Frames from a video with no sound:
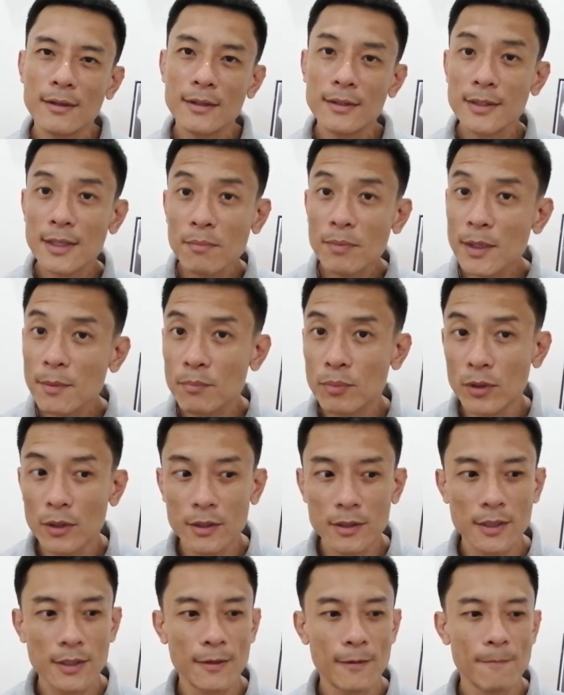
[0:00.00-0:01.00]
simply
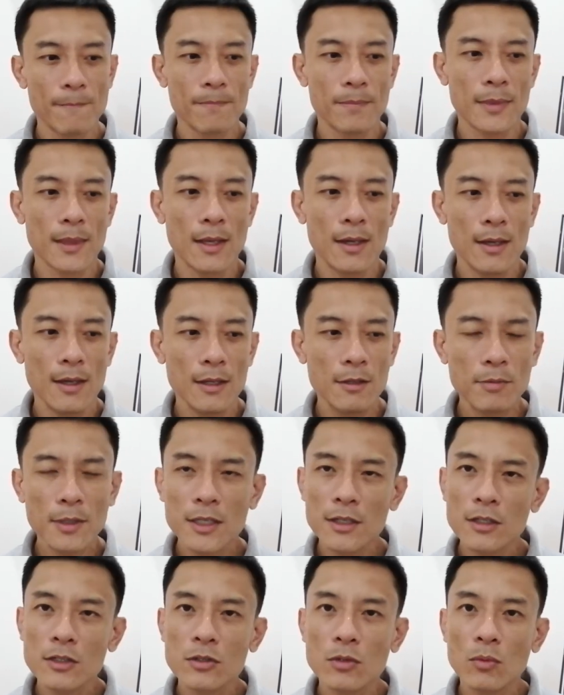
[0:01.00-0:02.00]
put, it's
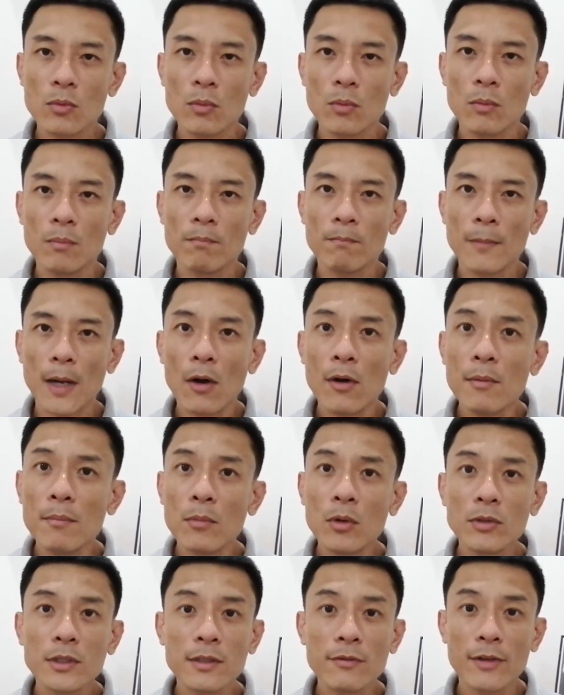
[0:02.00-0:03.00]
because our
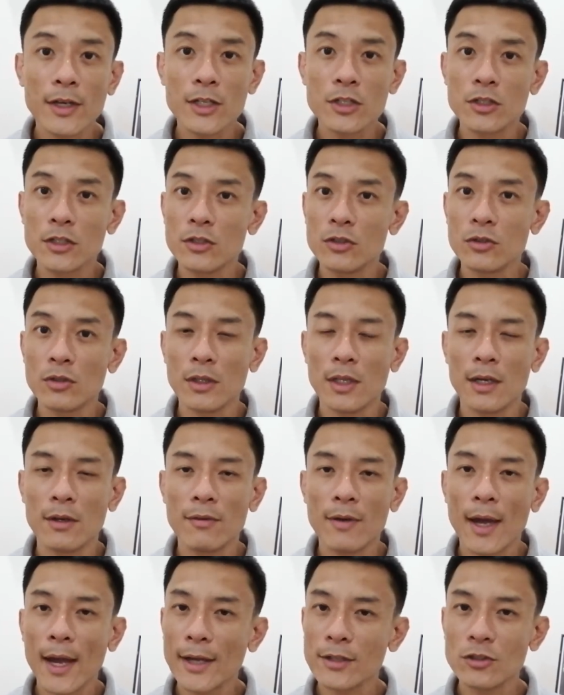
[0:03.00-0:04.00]
motivation to
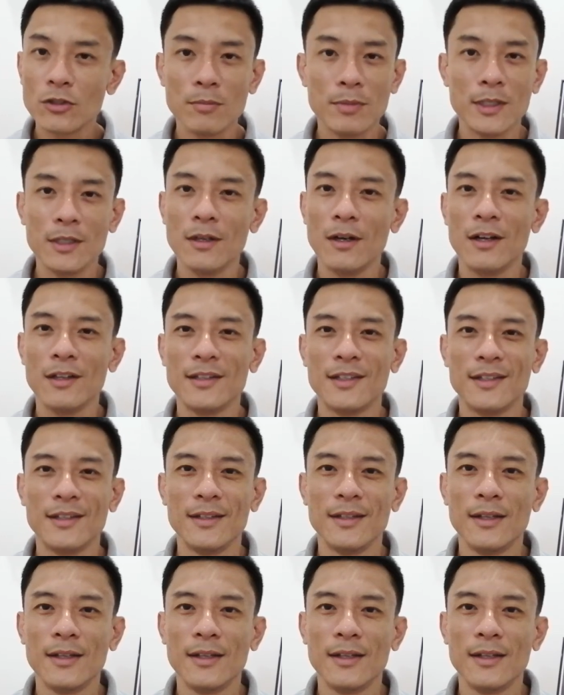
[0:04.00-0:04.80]
love has to be God.